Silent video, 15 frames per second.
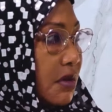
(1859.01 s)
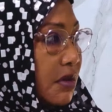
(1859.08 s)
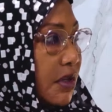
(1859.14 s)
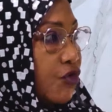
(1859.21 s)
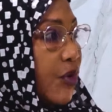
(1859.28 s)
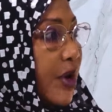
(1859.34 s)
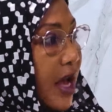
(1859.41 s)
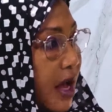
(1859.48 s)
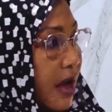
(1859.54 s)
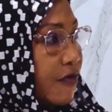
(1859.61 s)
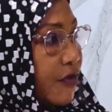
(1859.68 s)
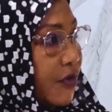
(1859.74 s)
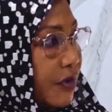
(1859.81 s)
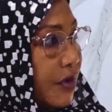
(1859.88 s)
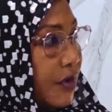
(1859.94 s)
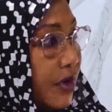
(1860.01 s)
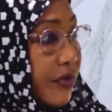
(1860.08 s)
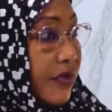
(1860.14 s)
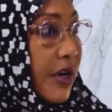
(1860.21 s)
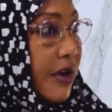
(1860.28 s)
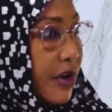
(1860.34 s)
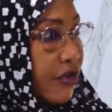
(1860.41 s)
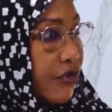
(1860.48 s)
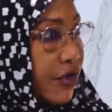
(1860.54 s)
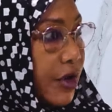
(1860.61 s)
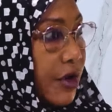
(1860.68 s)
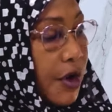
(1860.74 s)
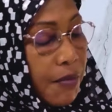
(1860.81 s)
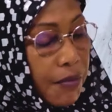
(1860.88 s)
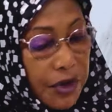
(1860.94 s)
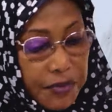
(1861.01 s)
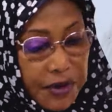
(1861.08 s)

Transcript: that we have in the country, but